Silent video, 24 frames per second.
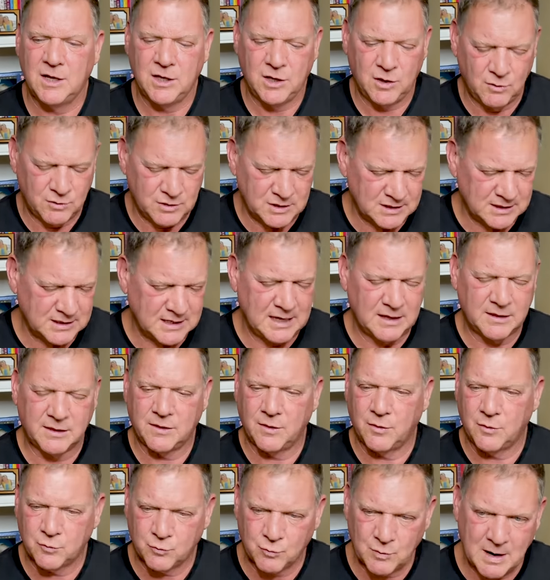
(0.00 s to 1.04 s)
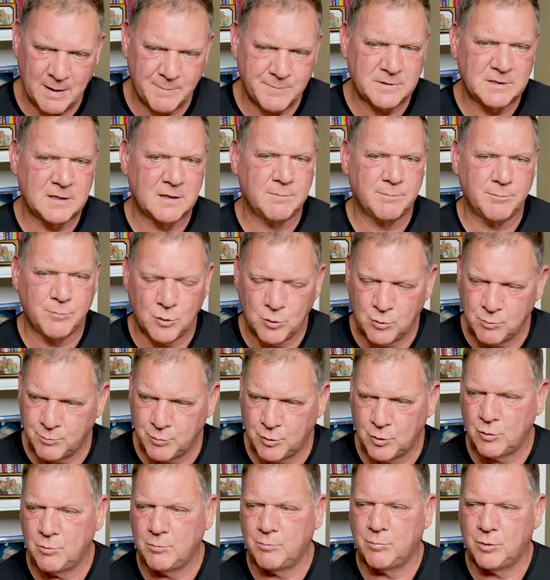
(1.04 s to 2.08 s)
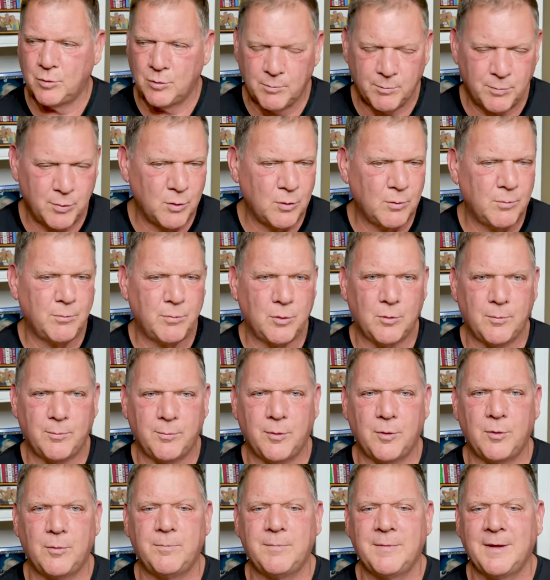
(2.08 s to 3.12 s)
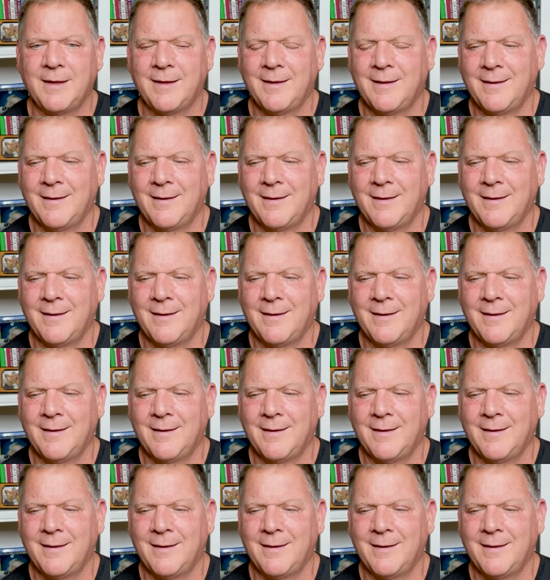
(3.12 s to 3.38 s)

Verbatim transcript: You just get those reps in, boom, boom, boom, boom, boom, boom.